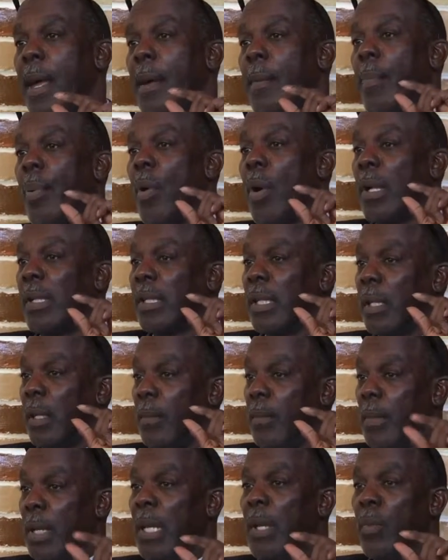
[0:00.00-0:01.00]
and parts of the
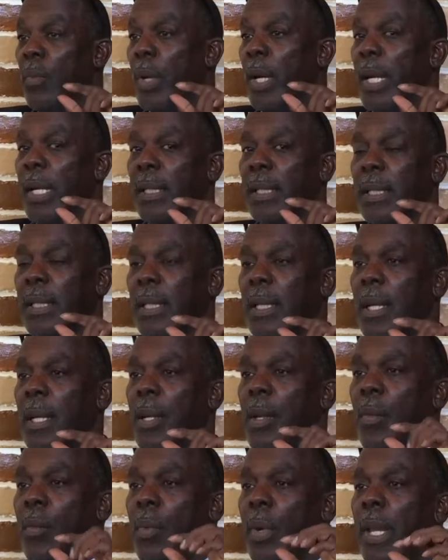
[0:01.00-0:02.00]
Midwest
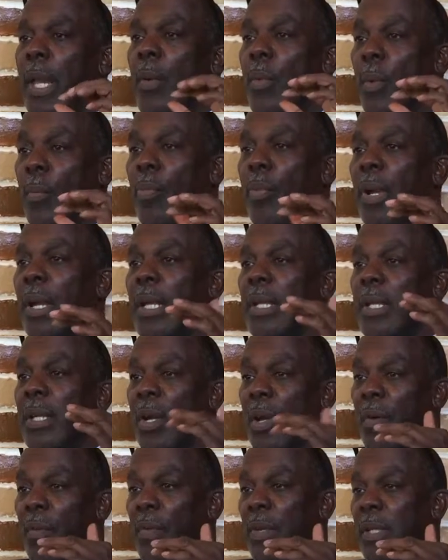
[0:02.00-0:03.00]
where they were bringing
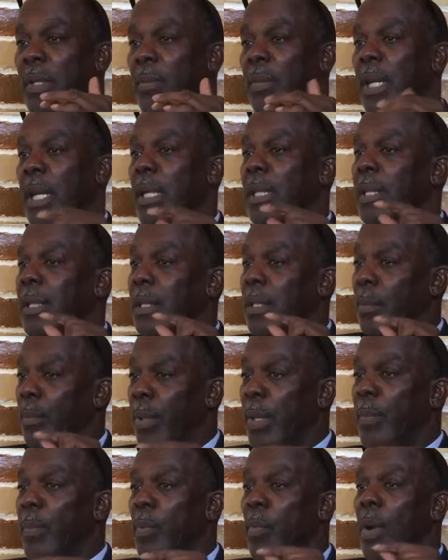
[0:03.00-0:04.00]
terrorism cases and
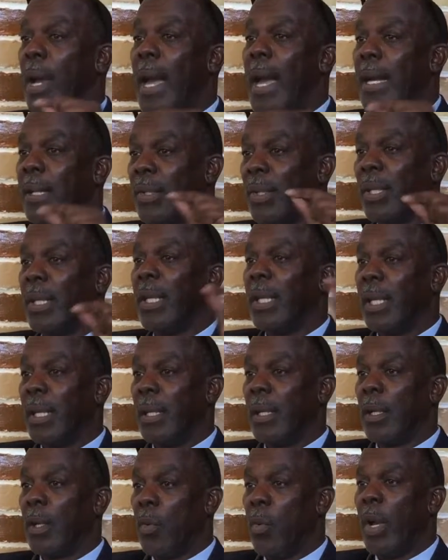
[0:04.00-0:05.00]
people were actually
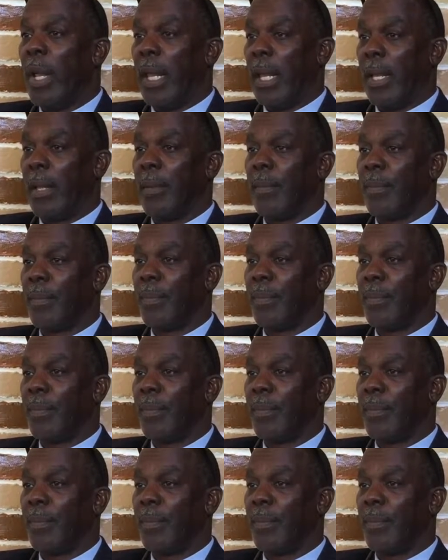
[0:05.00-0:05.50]
getting acquitted.